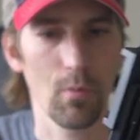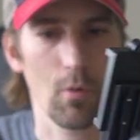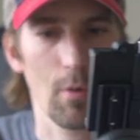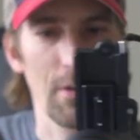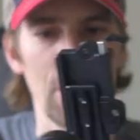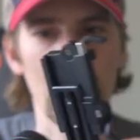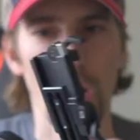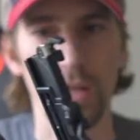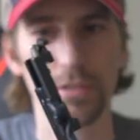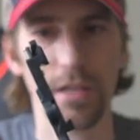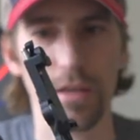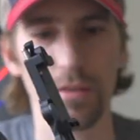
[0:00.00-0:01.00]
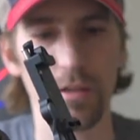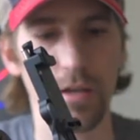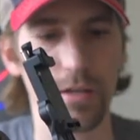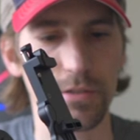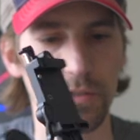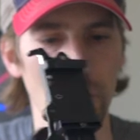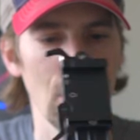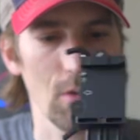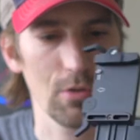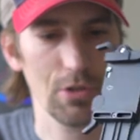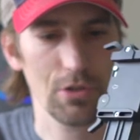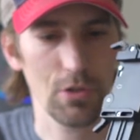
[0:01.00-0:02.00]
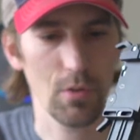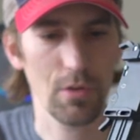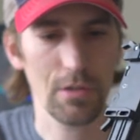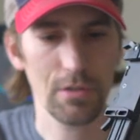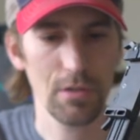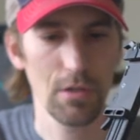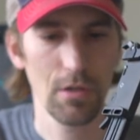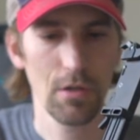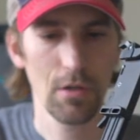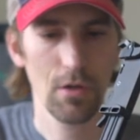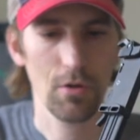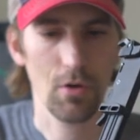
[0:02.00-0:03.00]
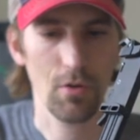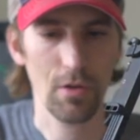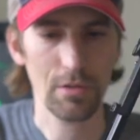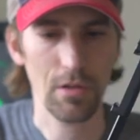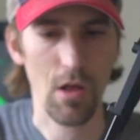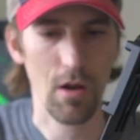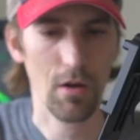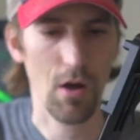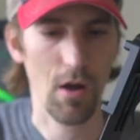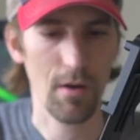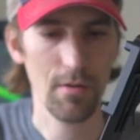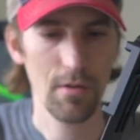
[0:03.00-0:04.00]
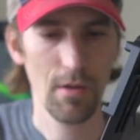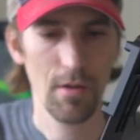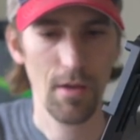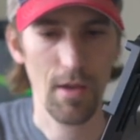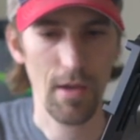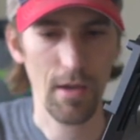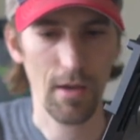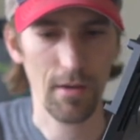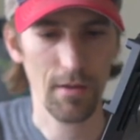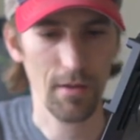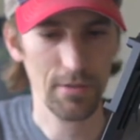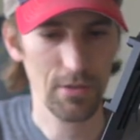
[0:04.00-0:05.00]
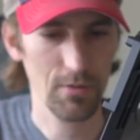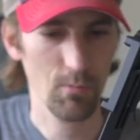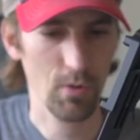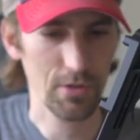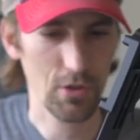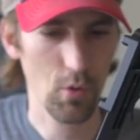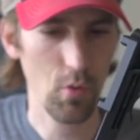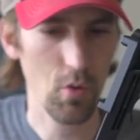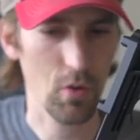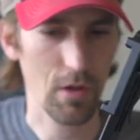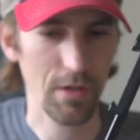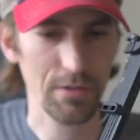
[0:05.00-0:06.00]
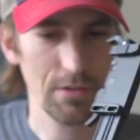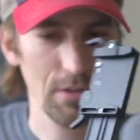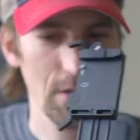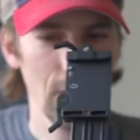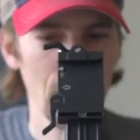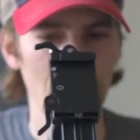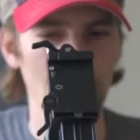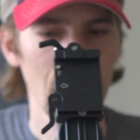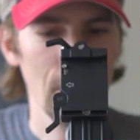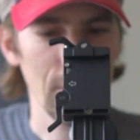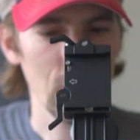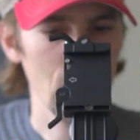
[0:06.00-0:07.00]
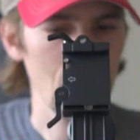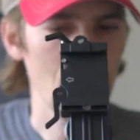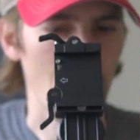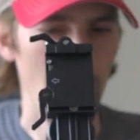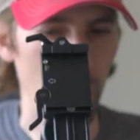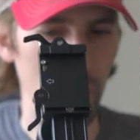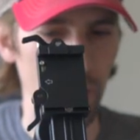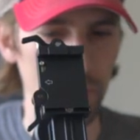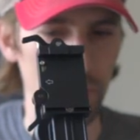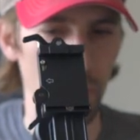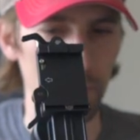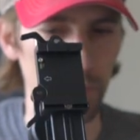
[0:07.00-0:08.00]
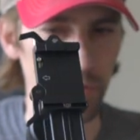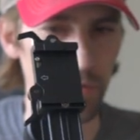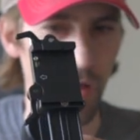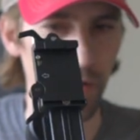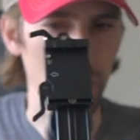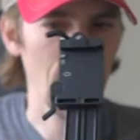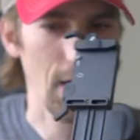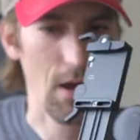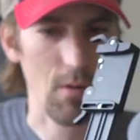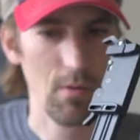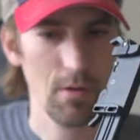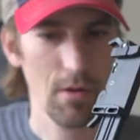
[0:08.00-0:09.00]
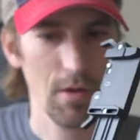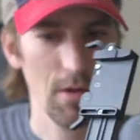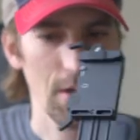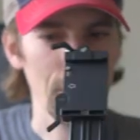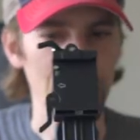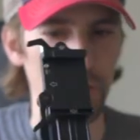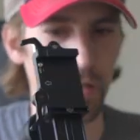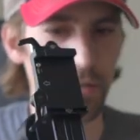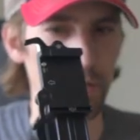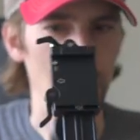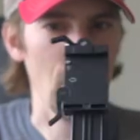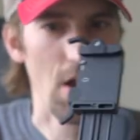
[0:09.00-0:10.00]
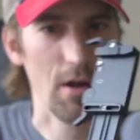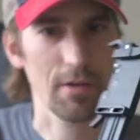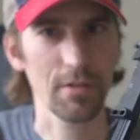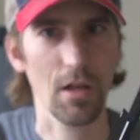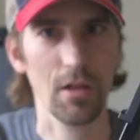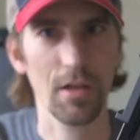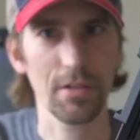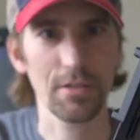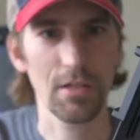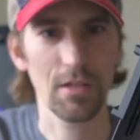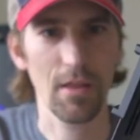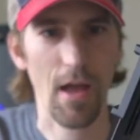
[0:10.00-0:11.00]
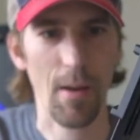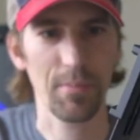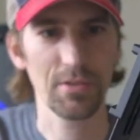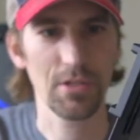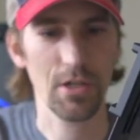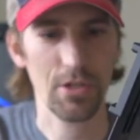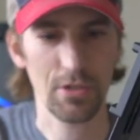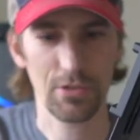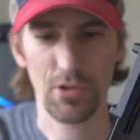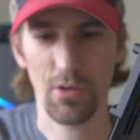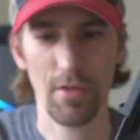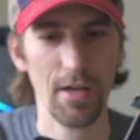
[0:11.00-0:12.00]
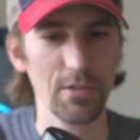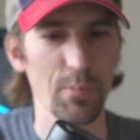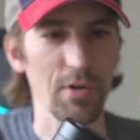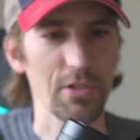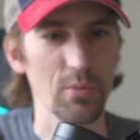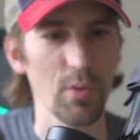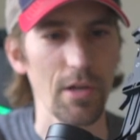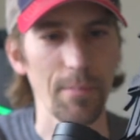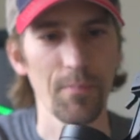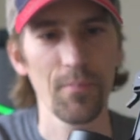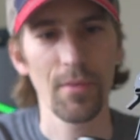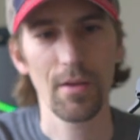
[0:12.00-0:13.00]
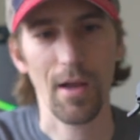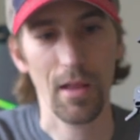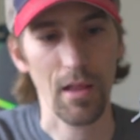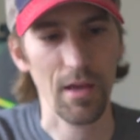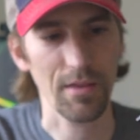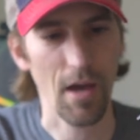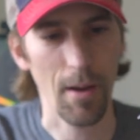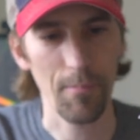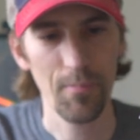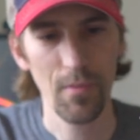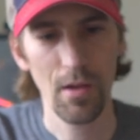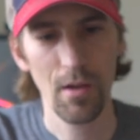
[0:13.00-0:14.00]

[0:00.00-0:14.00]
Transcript: orbit shots like this, you know, just doing this, turn this lock on. And it's what's cool is when you lock it, so I'm just locked it now, is it doesn't lock until it gets into that position. So that's pretty sweet. I like that.